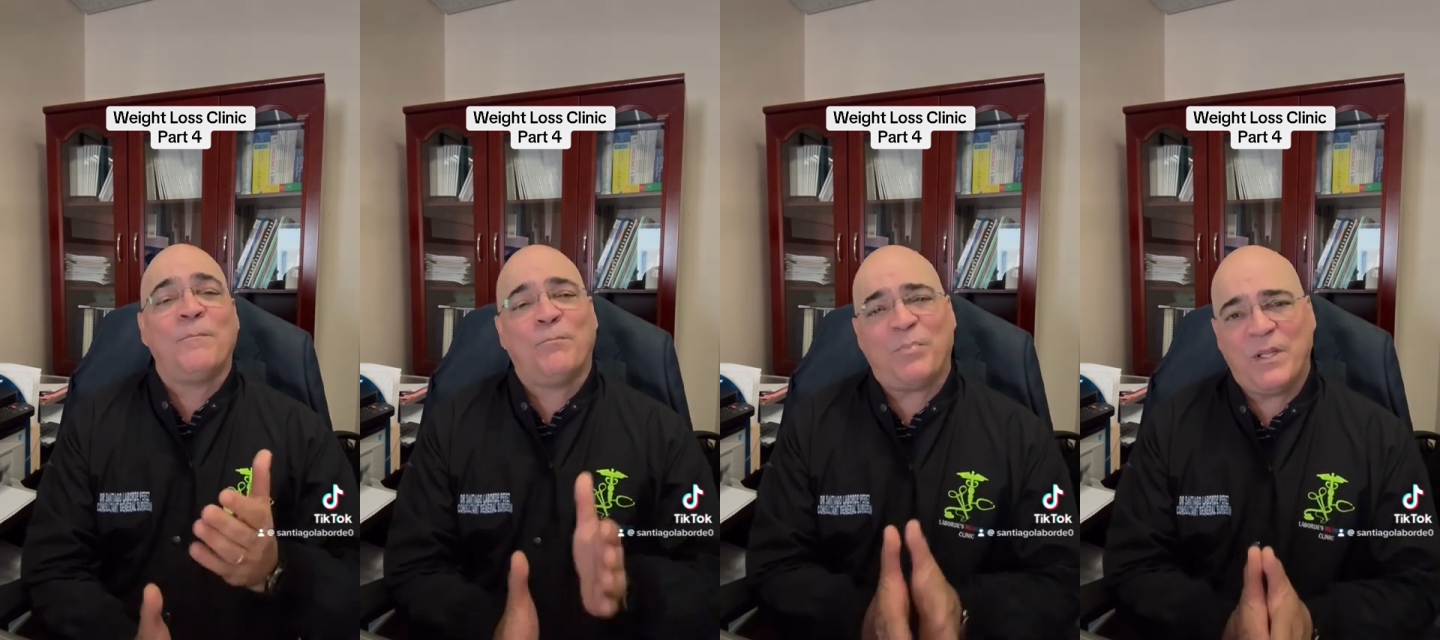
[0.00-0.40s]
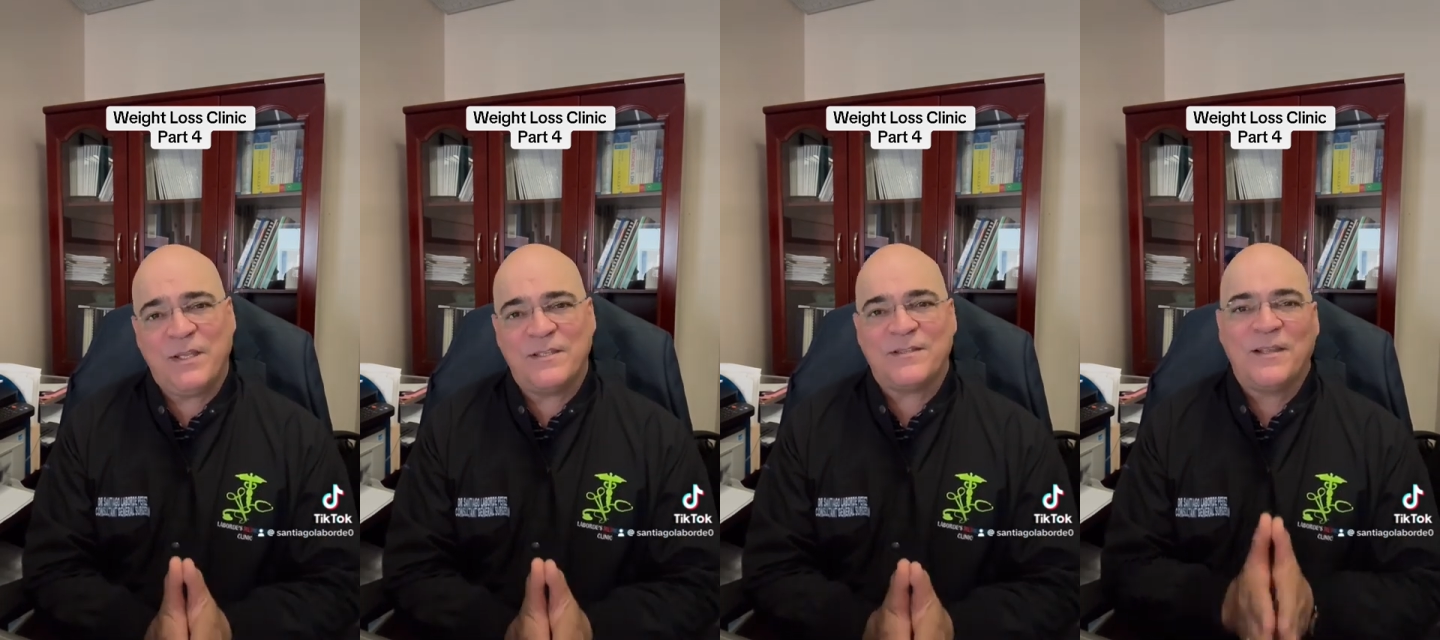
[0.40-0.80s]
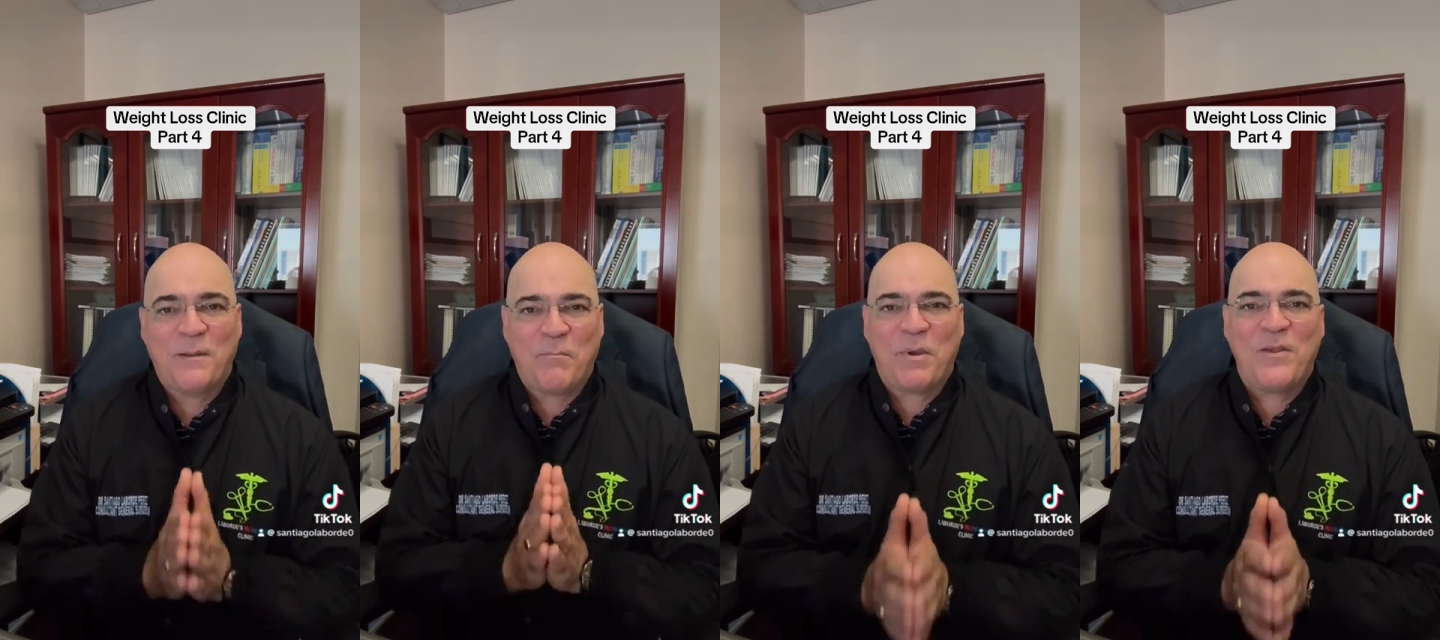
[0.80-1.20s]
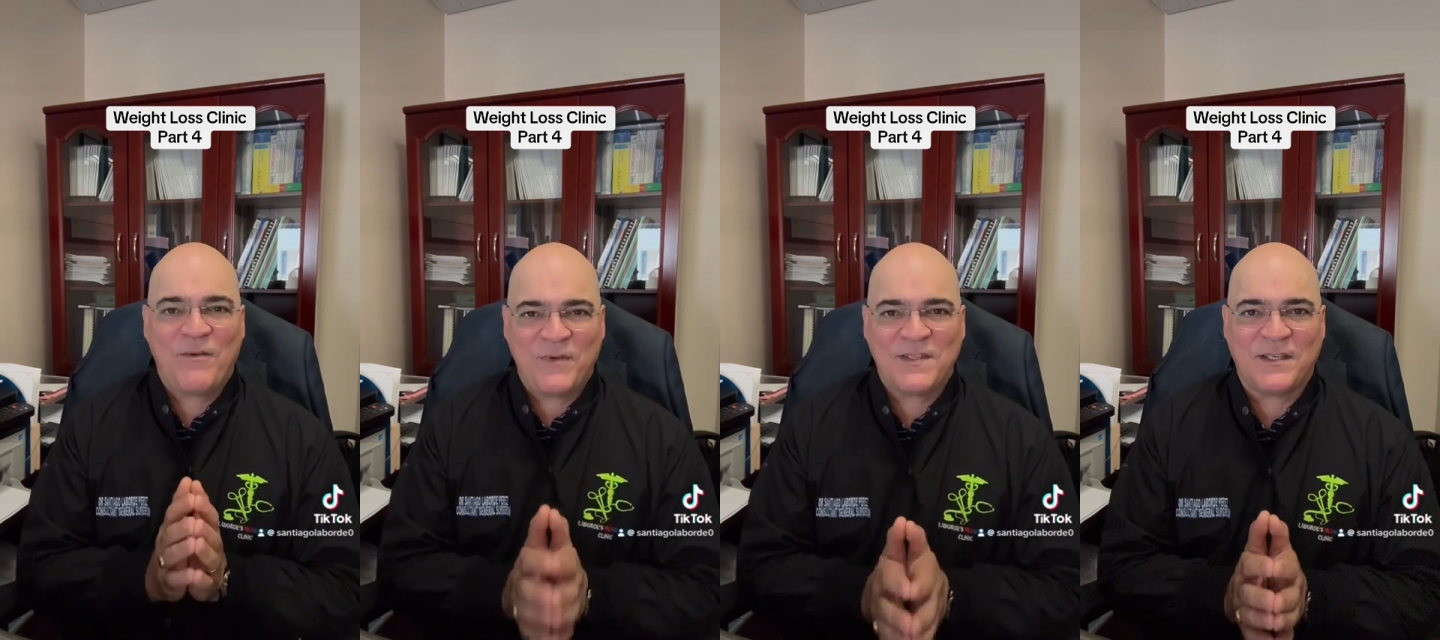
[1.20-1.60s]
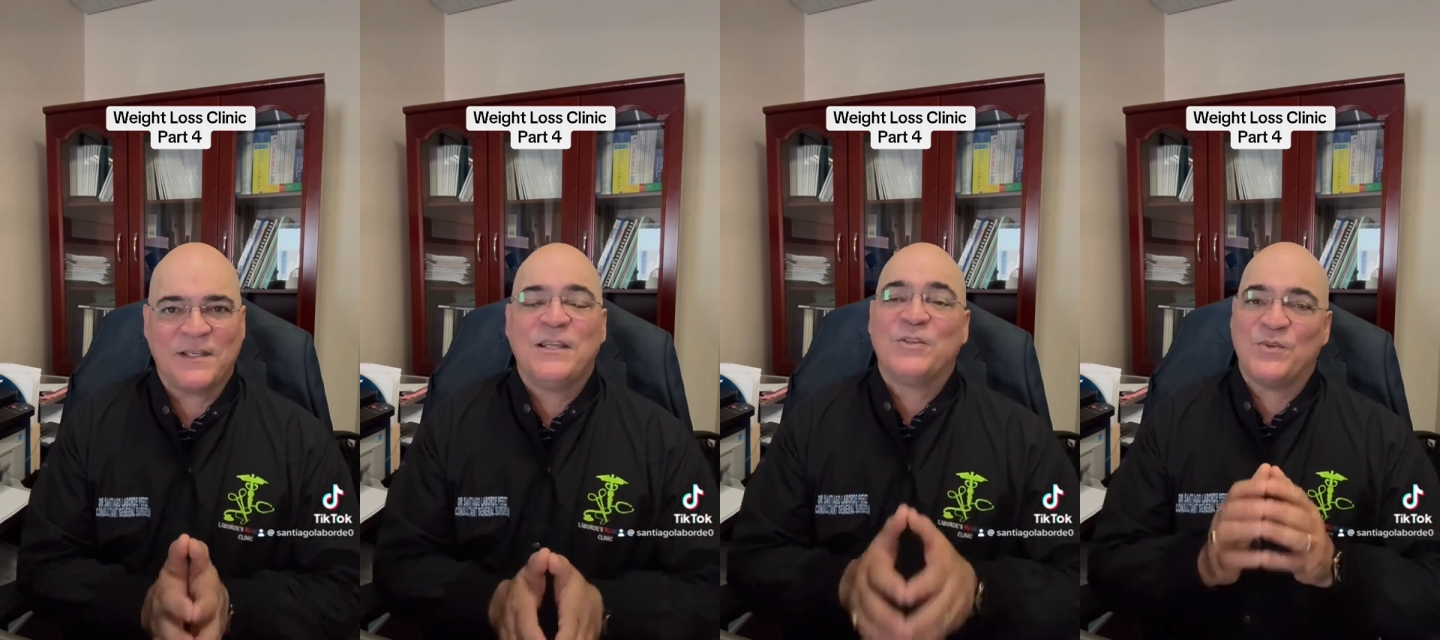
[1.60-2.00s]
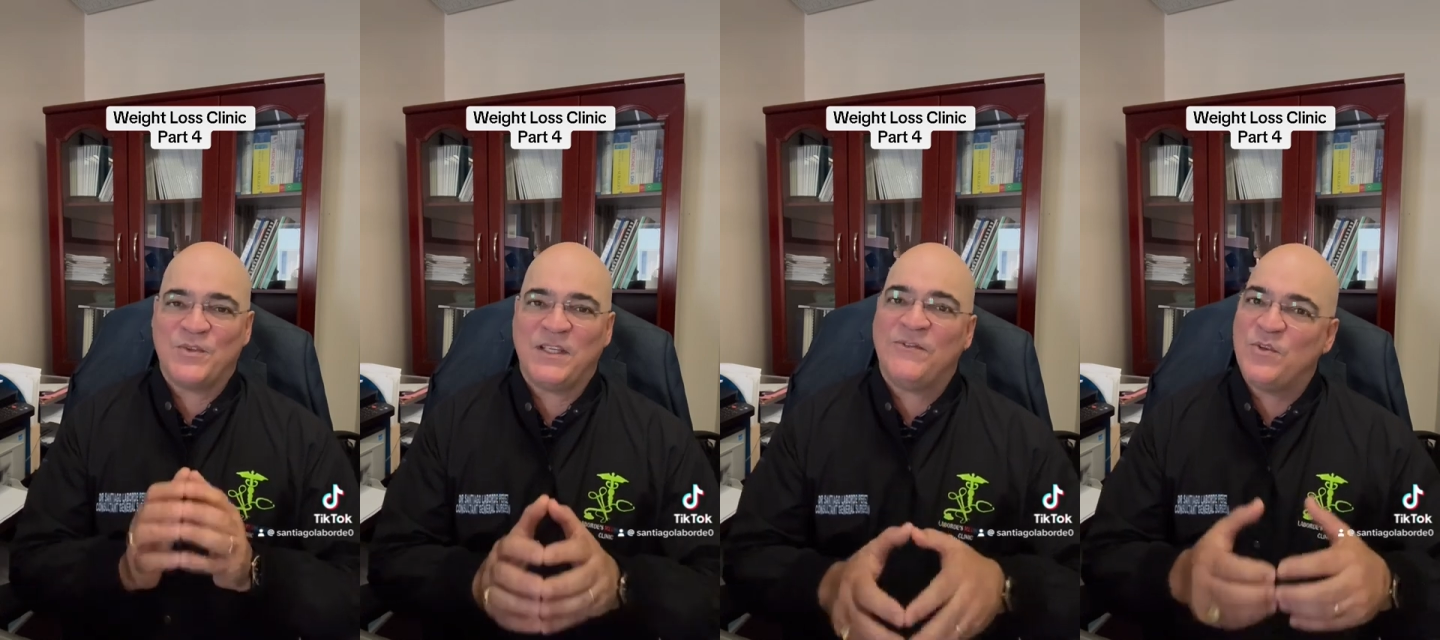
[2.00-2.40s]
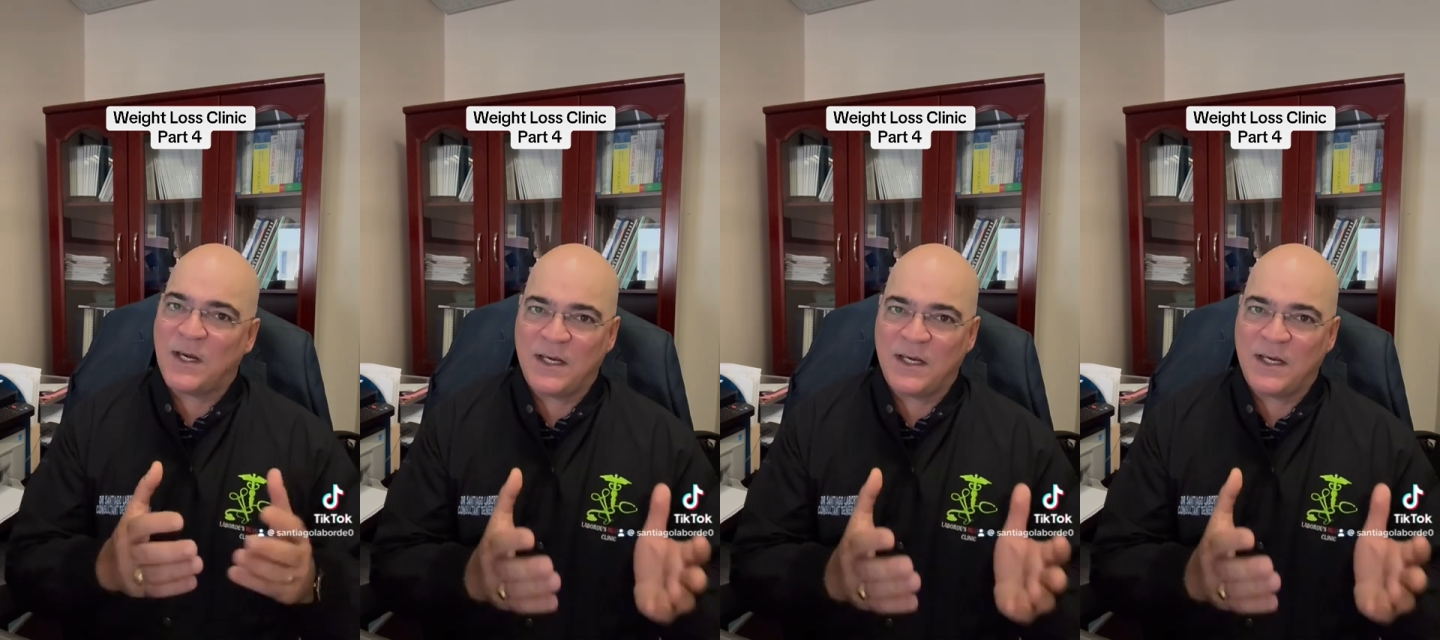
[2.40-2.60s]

please pay a visit to see if you are